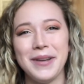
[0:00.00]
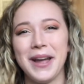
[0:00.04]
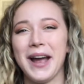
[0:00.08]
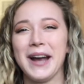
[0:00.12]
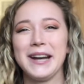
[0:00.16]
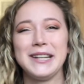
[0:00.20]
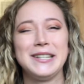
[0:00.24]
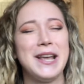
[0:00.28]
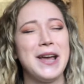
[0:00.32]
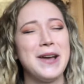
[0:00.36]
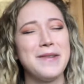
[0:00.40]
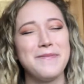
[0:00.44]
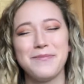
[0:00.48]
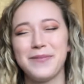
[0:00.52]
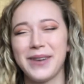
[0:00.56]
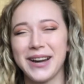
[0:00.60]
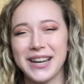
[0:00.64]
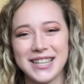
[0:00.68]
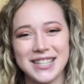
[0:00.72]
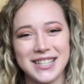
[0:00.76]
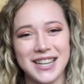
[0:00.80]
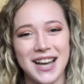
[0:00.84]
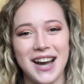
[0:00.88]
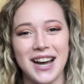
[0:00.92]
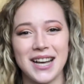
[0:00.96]
except by
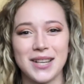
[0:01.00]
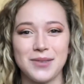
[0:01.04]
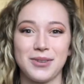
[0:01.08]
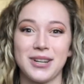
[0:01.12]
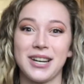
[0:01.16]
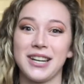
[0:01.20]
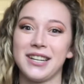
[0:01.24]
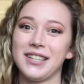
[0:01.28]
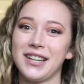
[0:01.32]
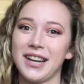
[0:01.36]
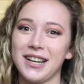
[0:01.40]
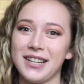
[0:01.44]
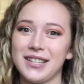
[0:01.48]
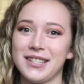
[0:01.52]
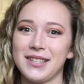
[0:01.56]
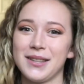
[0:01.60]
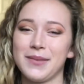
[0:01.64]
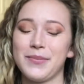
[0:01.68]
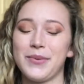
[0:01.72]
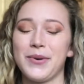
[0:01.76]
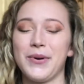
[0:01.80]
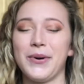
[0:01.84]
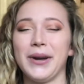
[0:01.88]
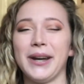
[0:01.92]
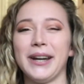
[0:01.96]
size, but it guesses the
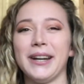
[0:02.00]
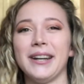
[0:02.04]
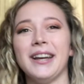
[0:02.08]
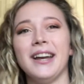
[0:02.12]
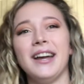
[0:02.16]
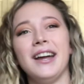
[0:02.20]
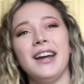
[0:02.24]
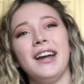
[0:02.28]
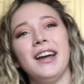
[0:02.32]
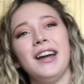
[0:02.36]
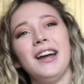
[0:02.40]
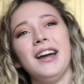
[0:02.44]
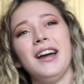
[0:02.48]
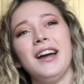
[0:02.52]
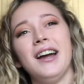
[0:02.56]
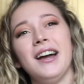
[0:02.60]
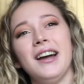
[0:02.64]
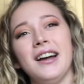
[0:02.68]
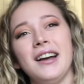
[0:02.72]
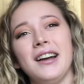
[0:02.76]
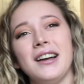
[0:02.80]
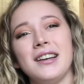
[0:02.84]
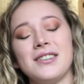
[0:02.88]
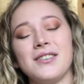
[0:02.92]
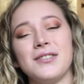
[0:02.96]
point.
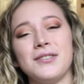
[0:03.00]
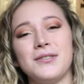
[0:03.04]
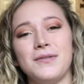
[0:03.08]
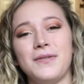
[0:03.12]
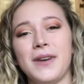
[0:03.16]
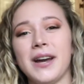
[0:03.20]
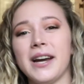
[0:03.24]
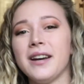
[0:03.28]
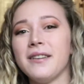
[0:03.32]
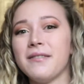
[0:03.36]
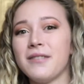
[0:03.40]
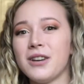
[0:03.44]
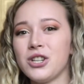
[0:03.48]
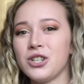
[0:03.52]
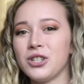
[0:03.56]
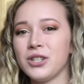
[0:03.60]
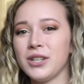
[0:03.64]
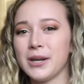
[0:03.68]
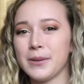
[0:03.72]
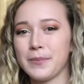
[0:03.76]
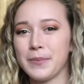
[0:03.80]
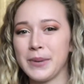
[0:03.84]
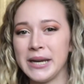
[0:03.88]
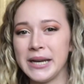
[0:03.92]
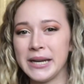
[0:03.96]
So it's very
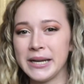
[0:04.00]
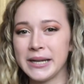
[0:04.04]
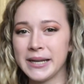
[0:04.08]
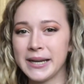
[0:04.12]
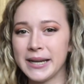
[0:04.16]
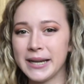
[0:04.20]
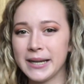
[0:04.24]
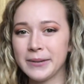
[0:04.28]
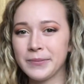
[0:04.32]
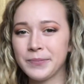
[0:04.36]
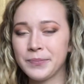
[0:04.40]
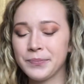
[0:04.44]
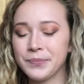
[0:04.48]
visually appealing,